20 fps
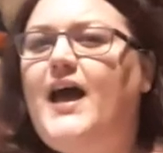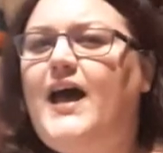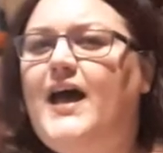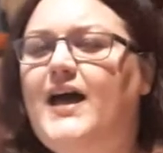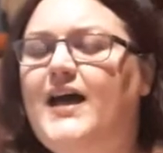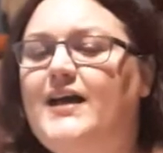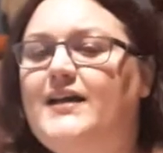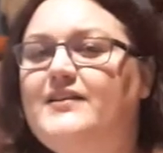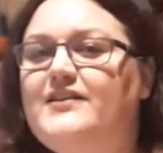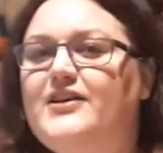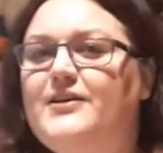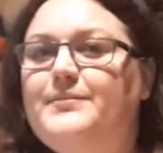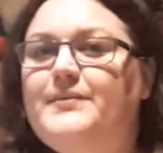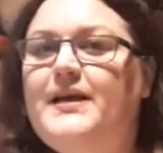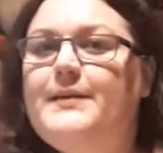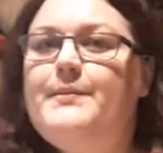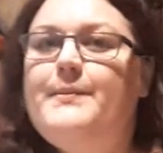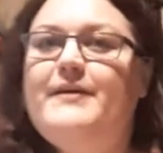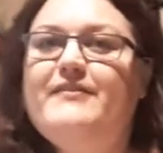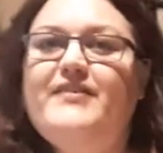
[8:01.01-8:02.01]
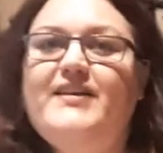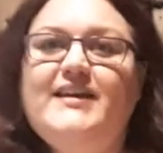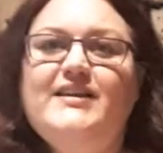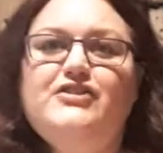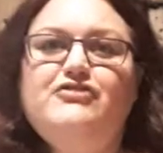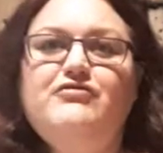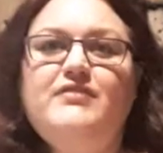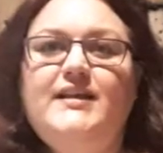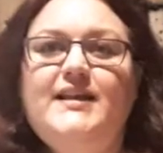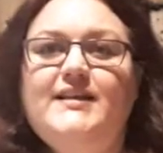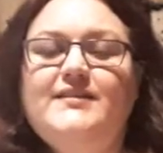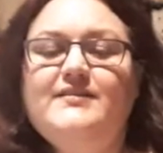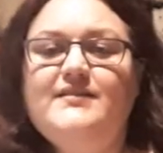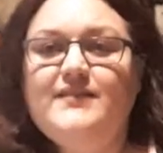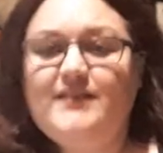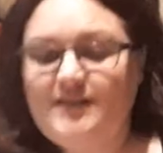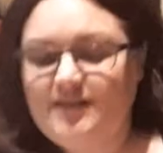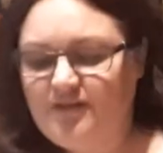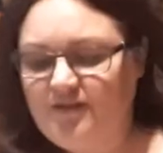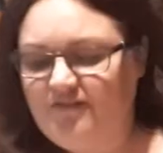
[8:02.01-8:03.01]
and gave me a bit of a history
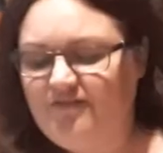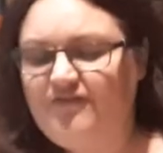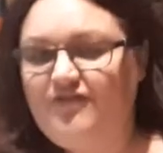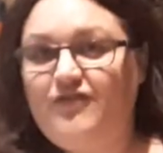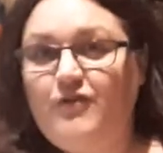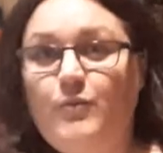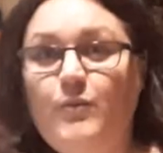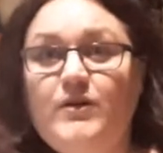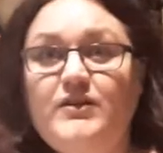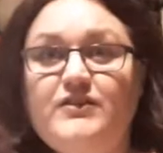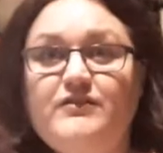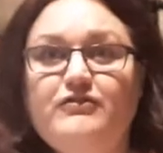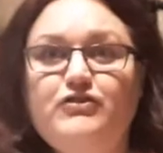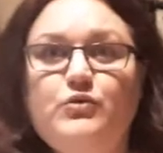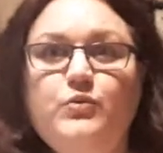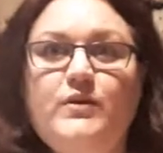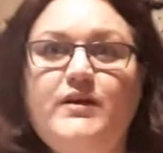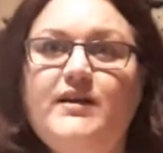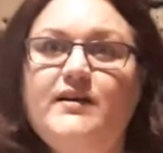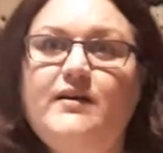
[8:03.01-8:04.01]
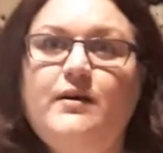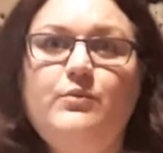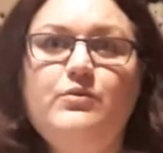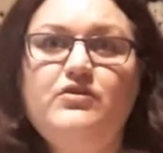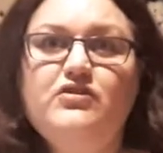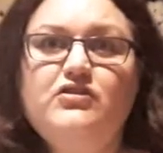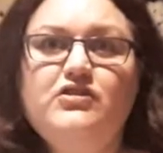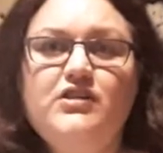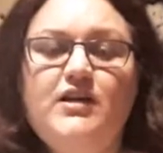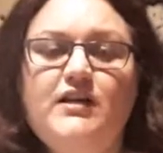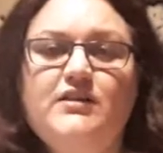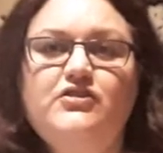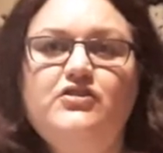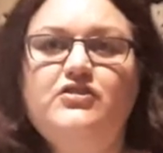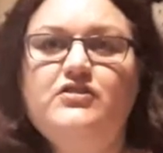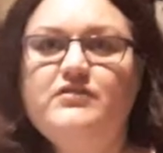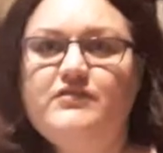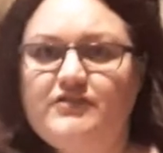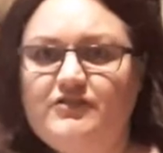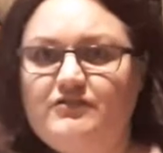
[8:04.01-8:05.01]
lesson. And for once on Twitter, I wasn't
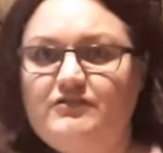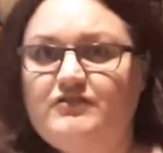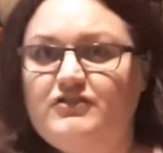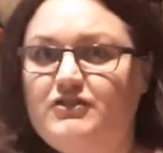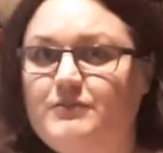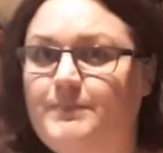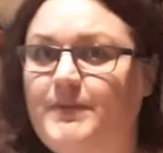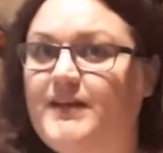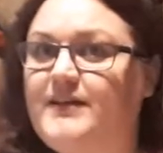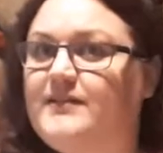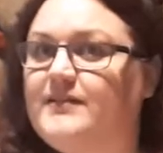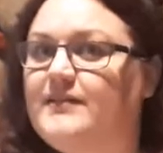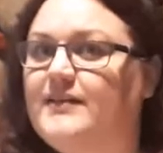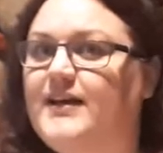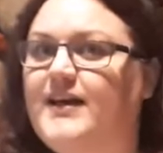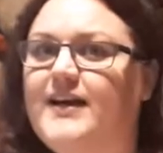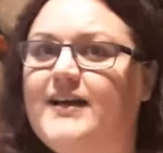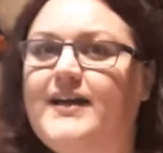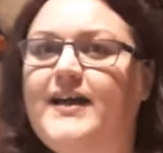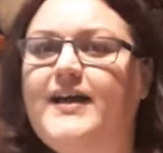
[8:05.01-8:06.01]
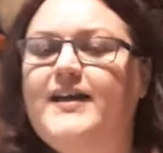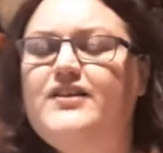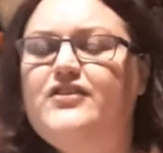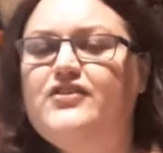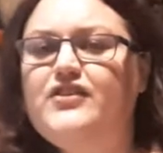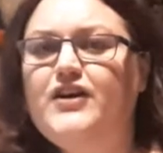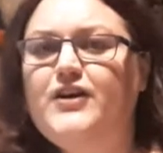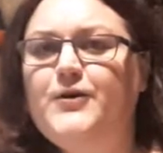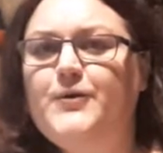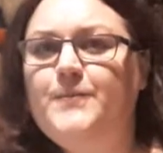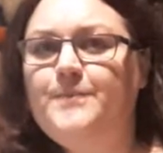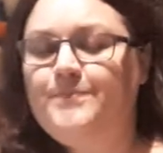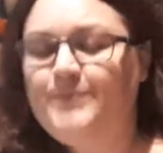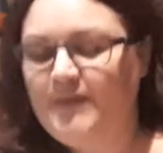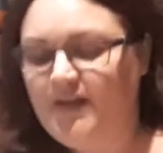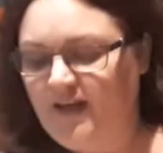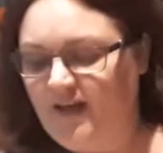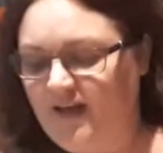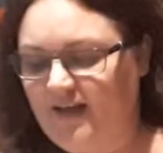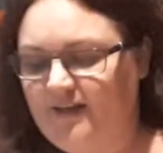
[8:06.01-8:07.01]
judged, just respecting that, okay? So,
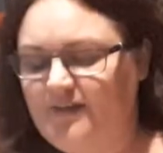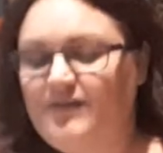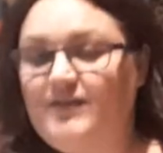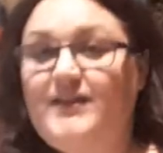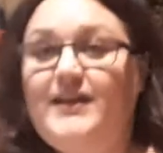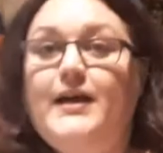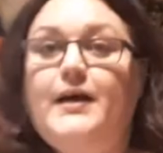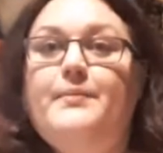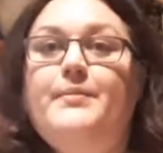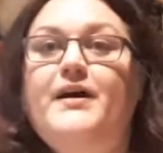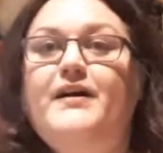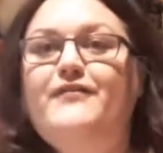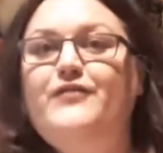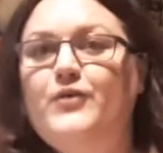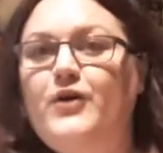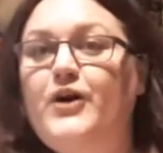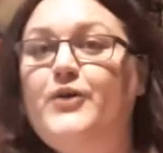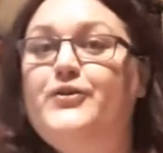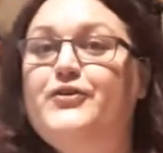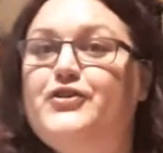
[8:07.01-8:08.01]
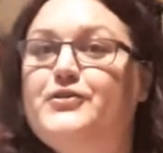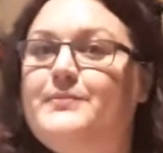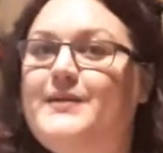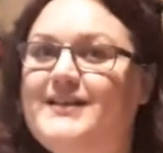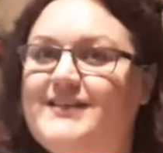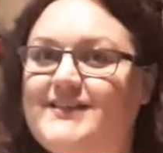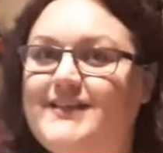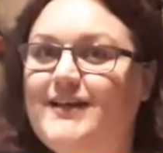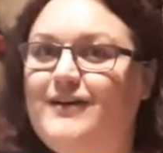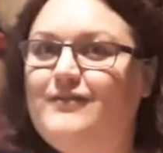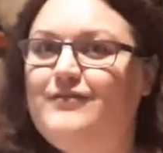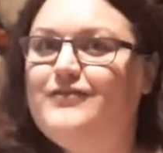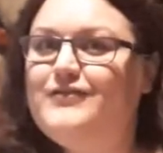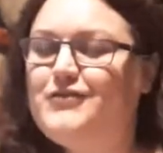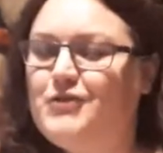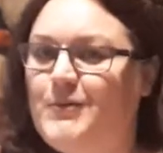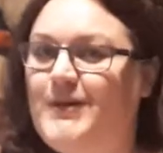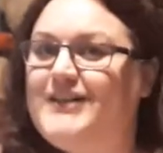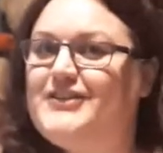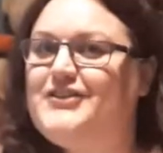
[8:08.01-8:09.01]
yeah, but I thought I owed it to
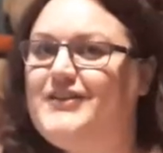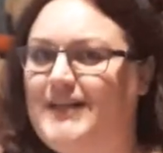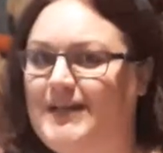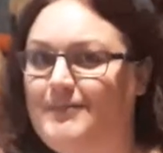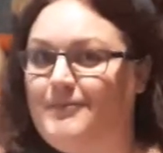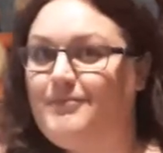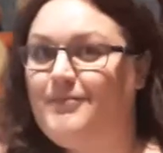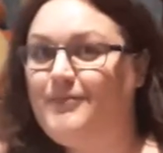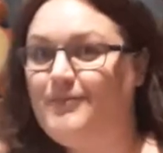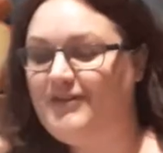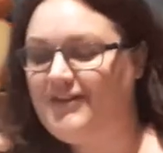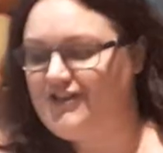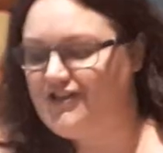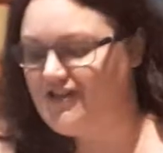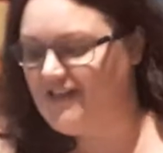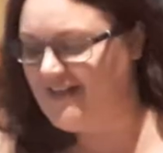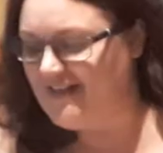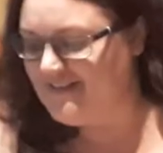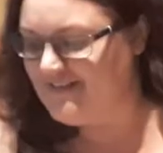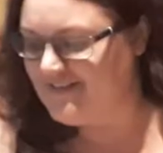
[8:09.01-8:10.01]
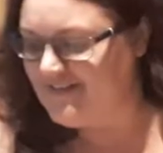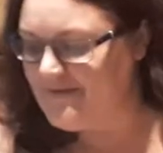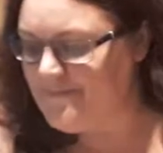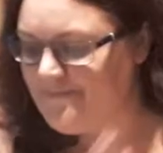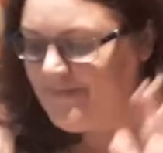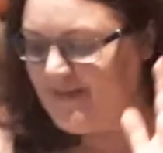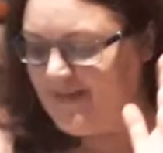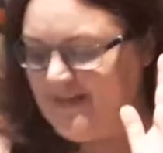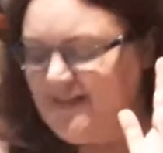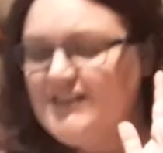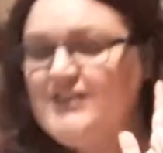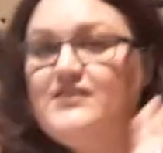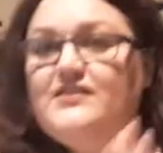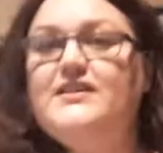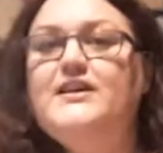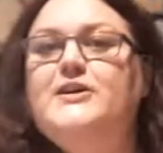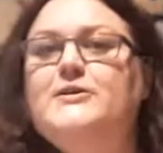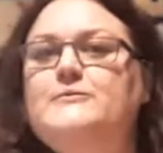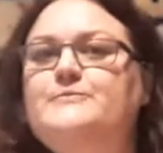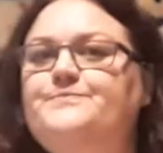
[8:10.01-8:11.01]
myself to actually get more educated.
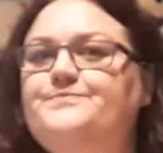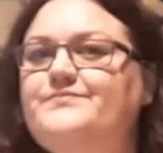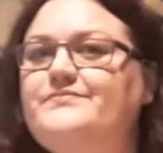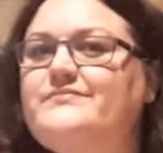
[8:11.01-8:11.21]
So,